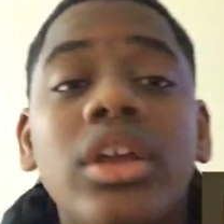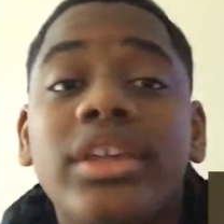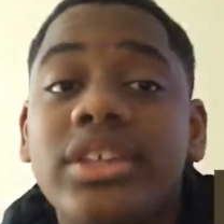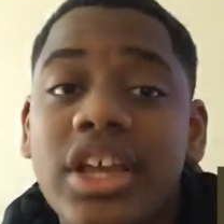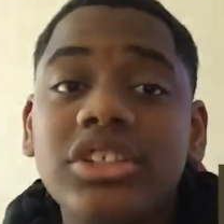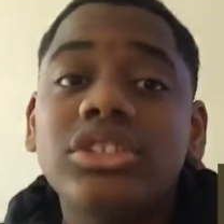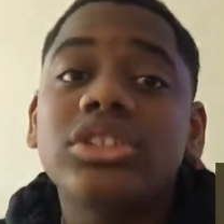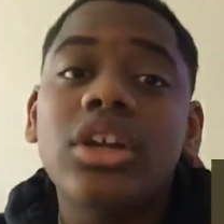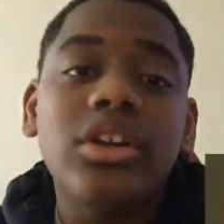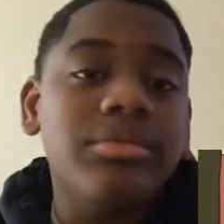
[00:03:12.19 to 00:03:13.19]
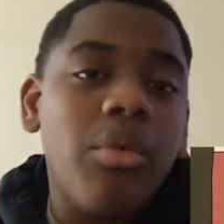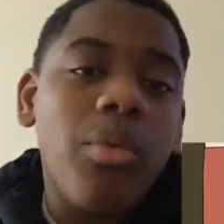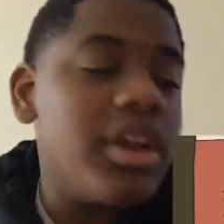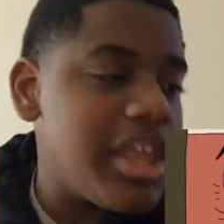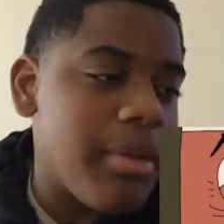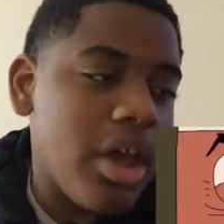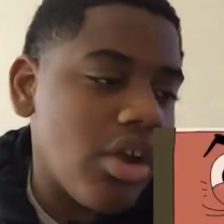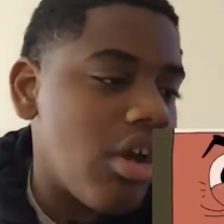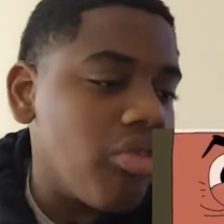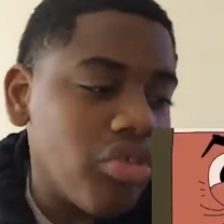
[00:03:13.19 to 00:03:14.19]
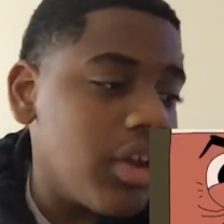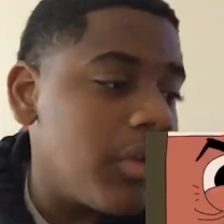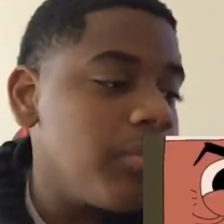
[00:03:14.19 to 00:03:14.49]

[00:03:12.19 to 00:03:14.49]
Ketchup won this battle off rip.